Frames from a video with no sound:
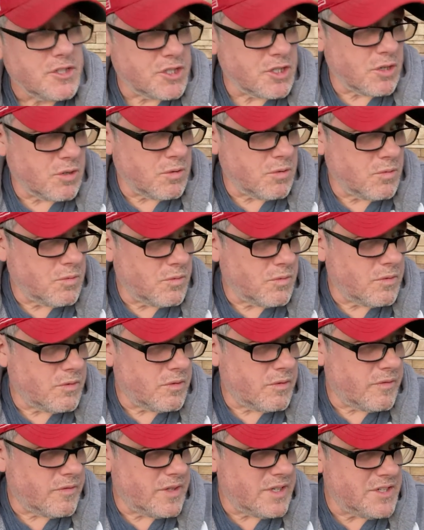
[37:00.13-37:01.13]
So
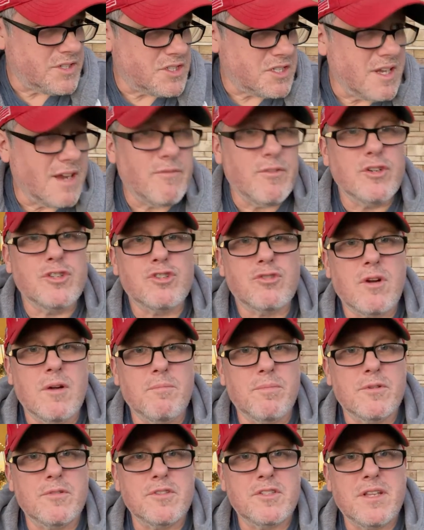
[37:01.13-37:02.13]
these
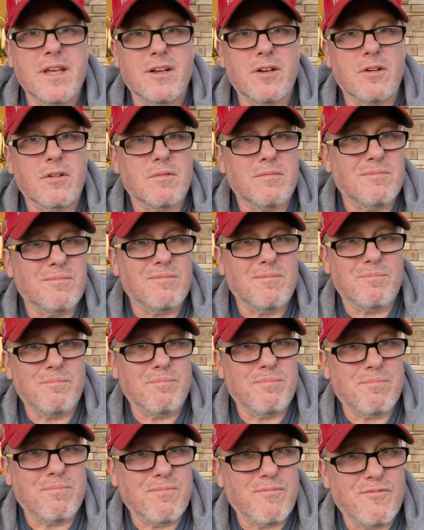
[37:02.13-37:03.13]
never-Trumpers that are
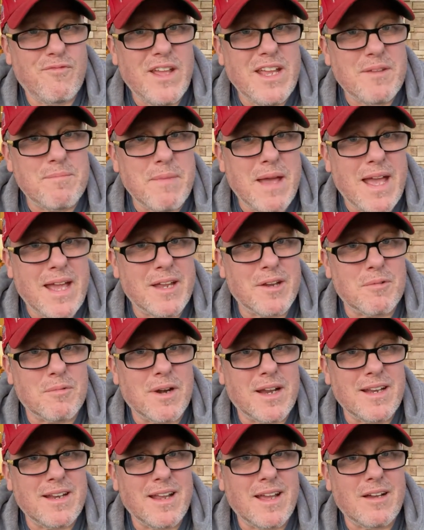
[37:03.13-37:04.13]
fake MAGA
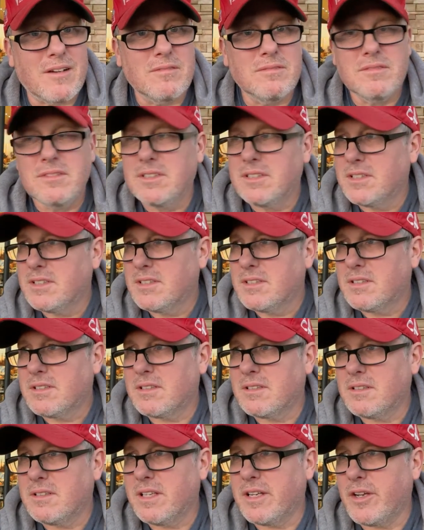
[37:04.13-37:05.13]
right now,
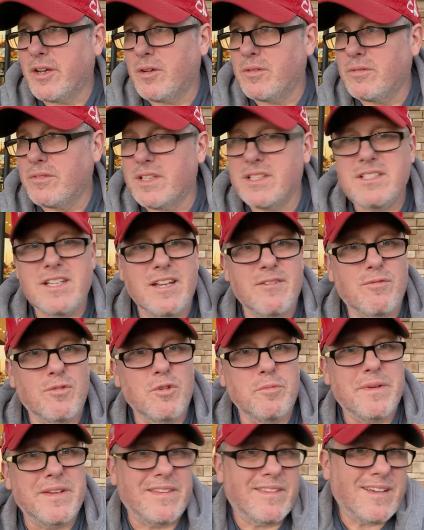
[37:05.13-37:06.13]
you know, the Dave
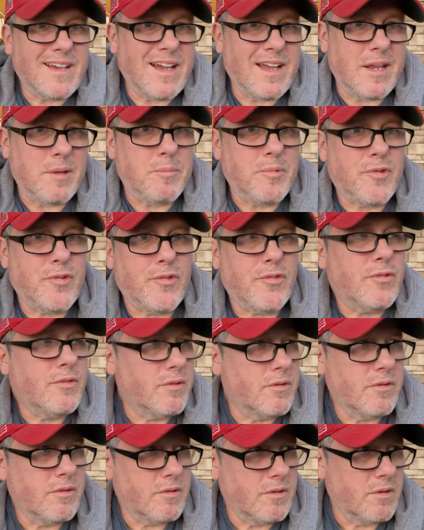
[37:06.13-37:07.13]
Rubin types,
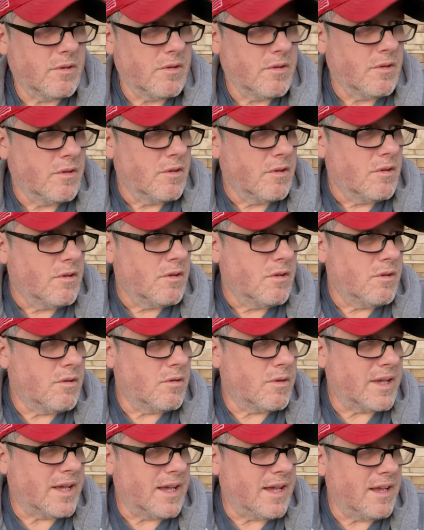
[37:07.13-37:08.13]

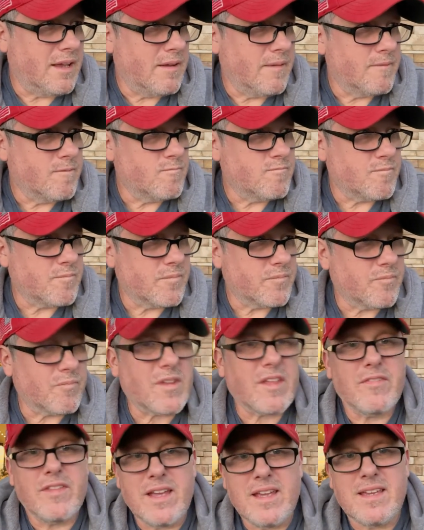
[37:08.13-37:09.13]
okay,
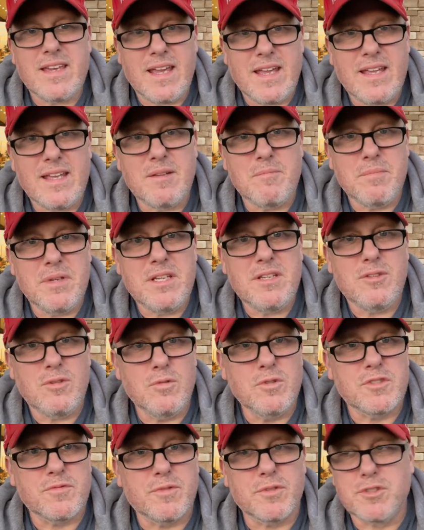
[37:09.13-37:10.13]
they can be
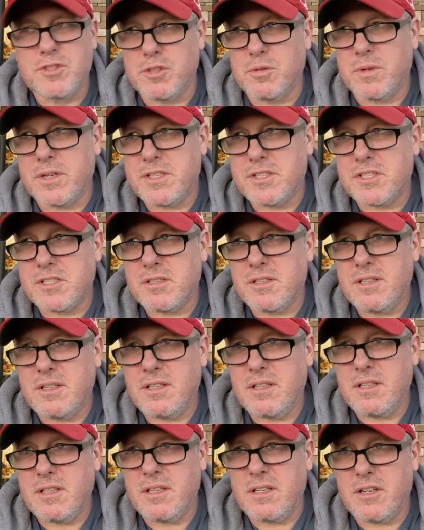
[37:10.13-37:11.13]
useful to us.
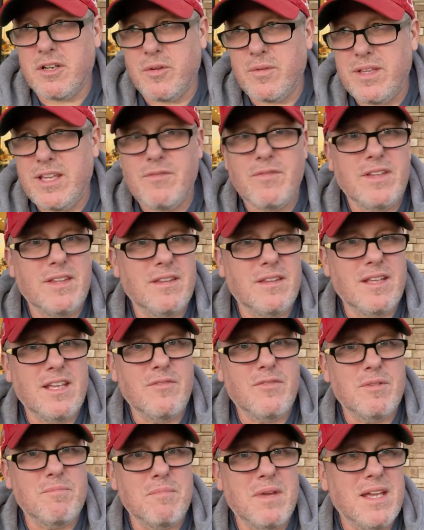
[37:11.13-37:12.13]
You know, even
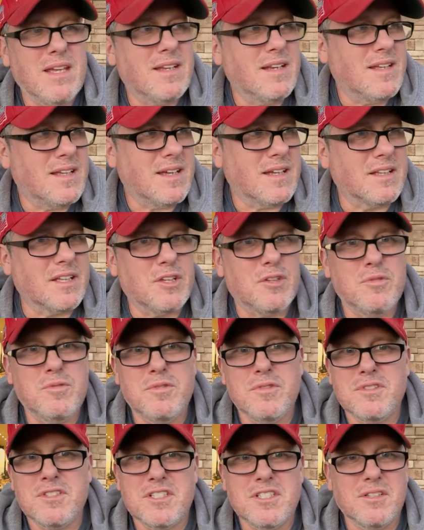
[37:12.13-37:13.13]
Megyn Kelly,
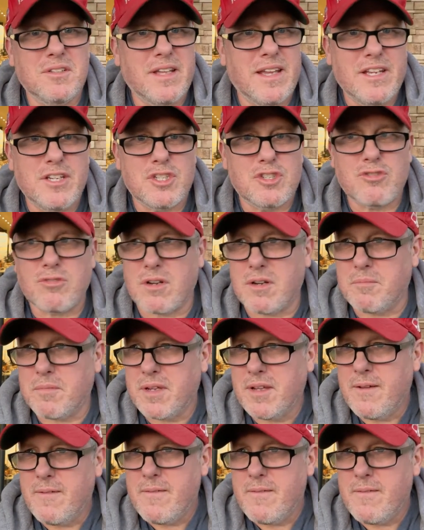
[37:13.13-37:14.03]
who still hates Trump,